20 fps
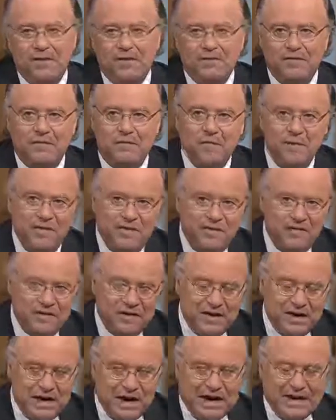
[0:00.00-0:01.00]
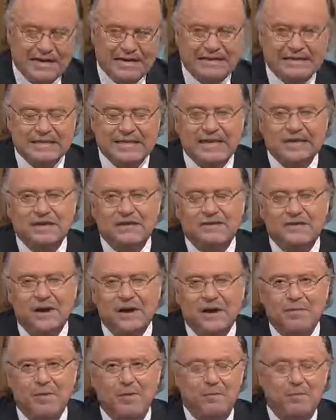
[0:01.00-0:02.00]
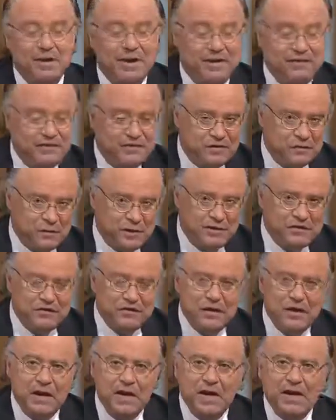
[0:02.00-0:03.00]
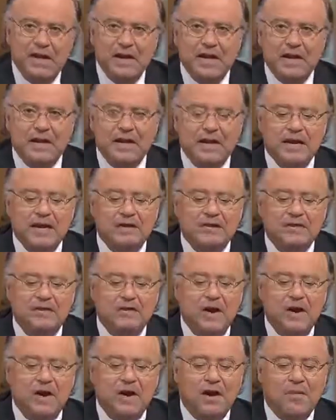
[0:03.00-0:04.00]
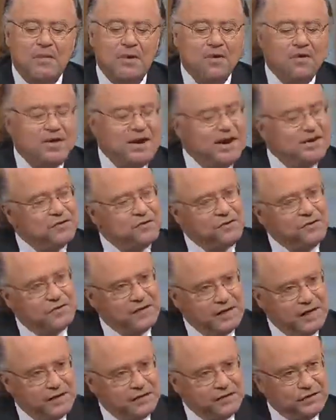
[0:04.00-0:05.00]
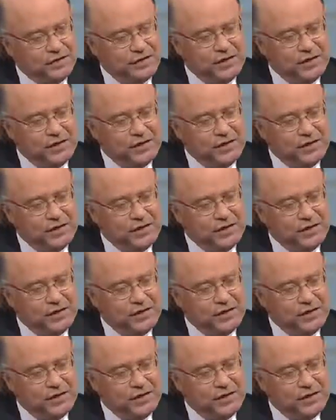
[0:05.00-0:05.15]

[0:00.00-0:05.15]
species and kinds. I'd like to talk about bait and switch, and I'd like to talk about natural selection.